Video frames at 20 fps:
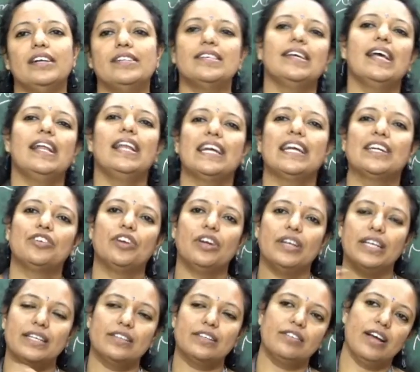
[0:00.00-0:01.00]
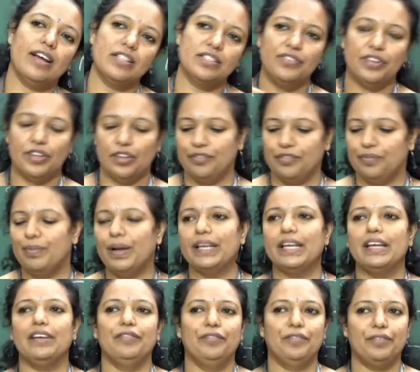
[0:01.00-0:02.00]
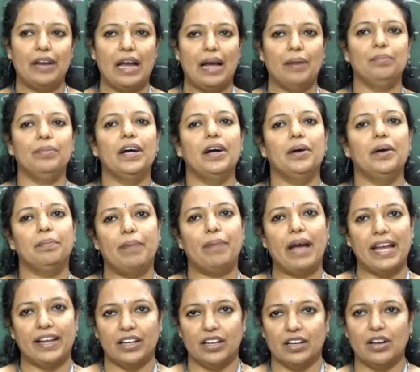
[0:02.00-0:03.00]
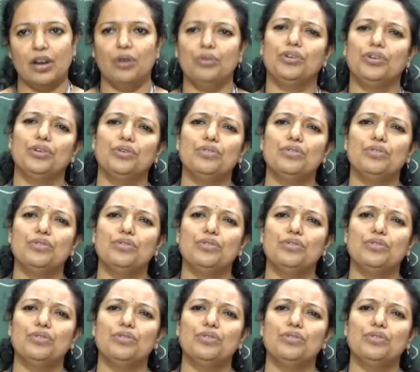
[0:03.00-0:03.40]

It's an electronic transfer of money from a bank account,